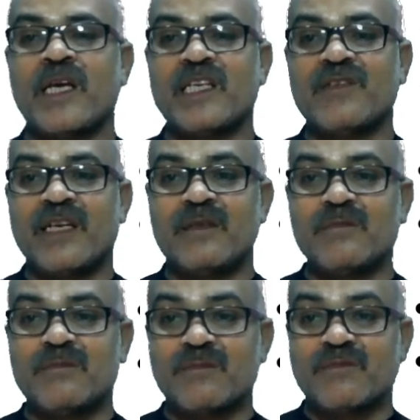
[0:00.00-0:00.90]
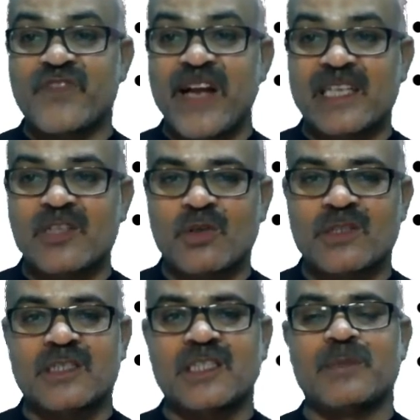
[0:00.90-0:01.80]
even frank
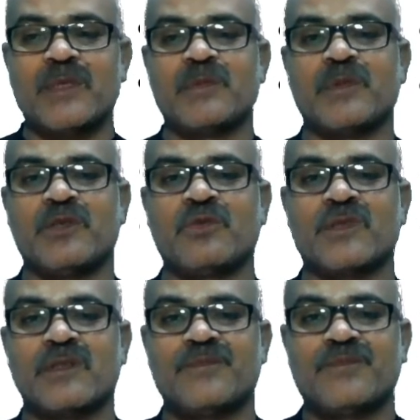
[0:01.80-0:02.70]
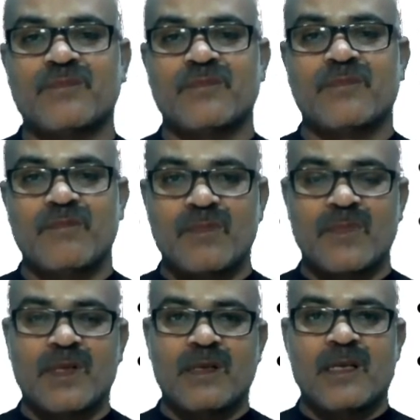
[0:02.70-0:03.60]
toxicity may be produced.
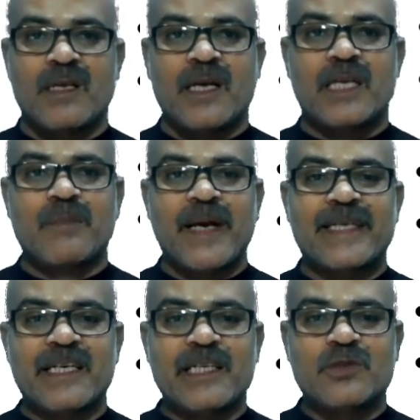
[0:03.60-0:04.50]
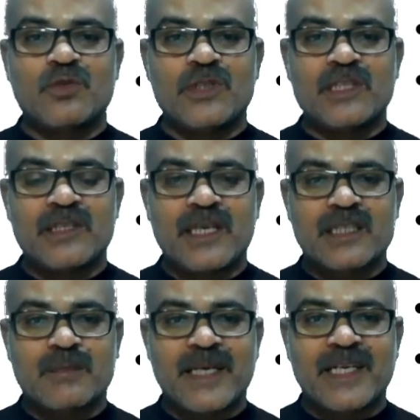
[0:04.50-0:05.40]
It might lead to, the
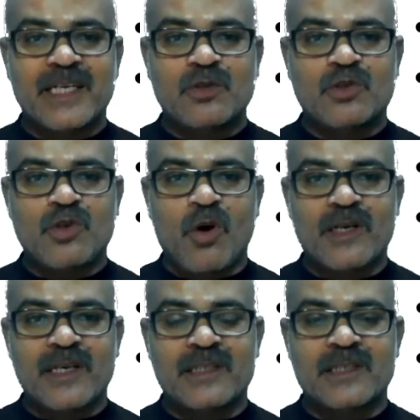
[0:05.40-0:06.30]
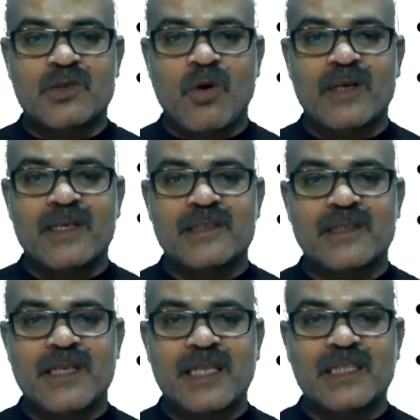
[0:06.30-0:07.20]
induction might lead to tolerance. Tolerance
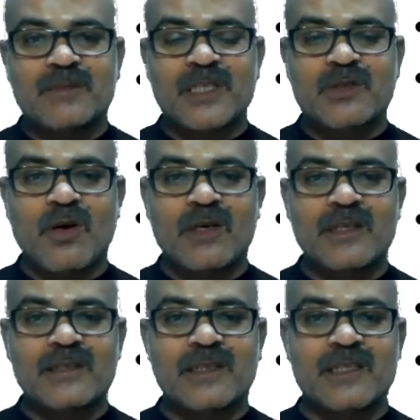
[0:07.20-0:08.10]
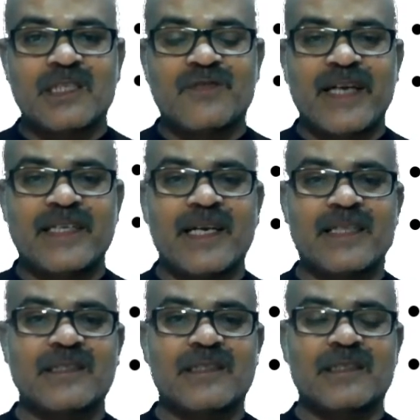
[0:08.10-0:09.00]
is nothing but, tolerance is defined
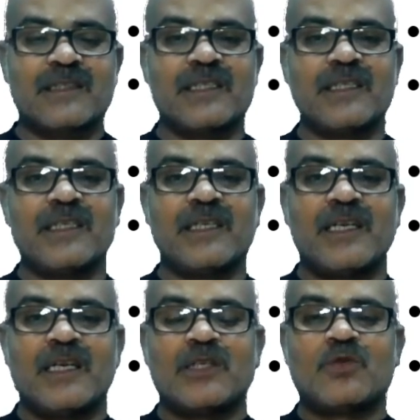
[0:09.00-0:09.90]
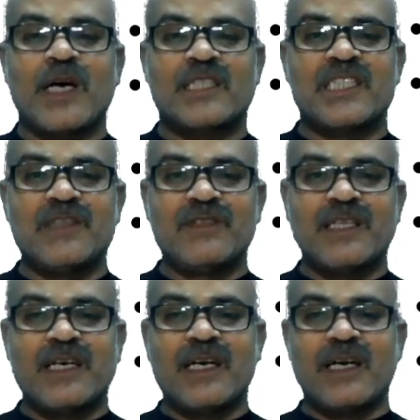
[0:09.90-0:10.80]
as to achieve
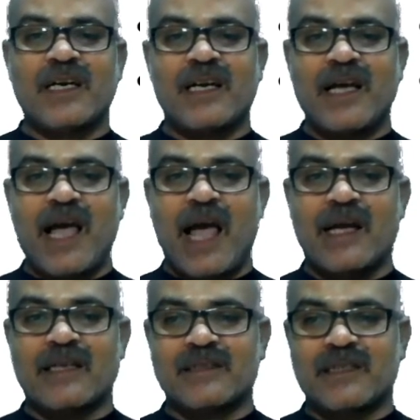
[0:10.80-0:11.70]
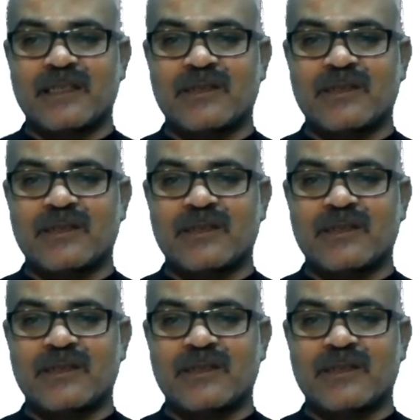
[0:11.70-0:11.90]
the